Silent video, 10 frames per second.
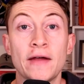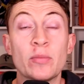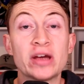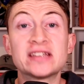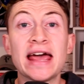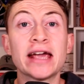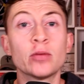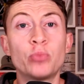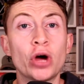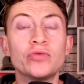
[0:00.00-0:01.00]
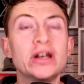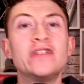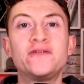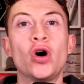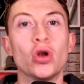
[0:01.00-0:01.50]
And then my second point really
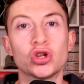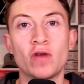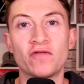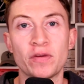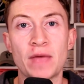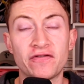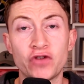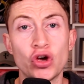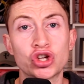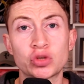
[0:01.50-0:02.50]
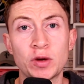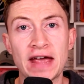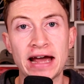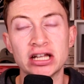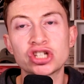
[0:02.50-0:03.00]
follows on from that first one
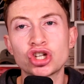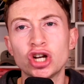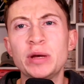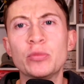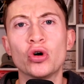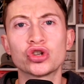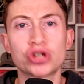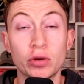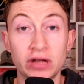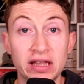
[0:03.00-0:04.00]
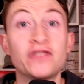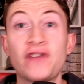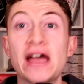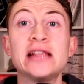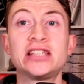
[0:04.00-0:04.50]
then. And it's going to be more surrounding the
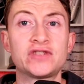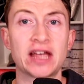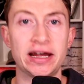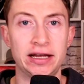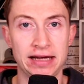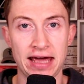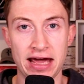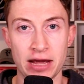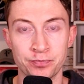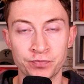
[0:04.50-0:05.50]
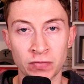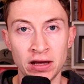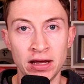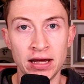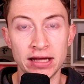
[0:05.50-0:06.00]
defensive side of the game.
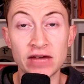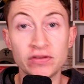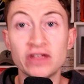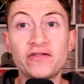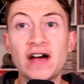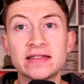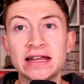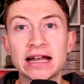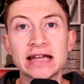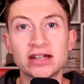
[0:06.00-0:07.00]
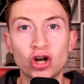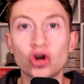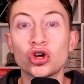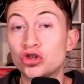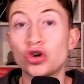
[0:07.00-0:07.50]
Given the fact that United not
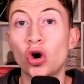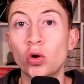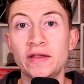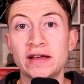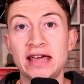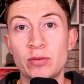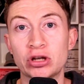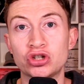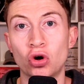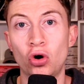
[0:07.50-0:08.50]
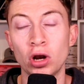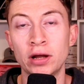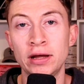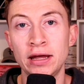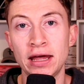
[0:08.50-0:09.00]
controlling the game at all,
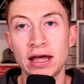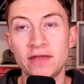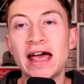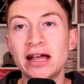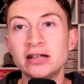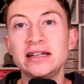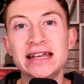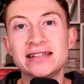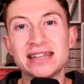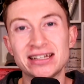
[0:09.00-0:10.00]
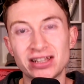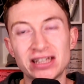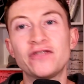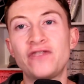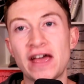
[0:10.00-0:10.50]
then leads into the
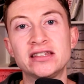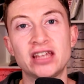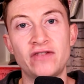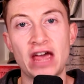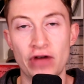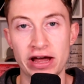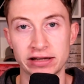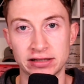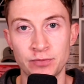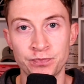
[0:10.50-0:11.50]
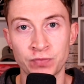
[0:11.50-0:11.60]
defensive errors.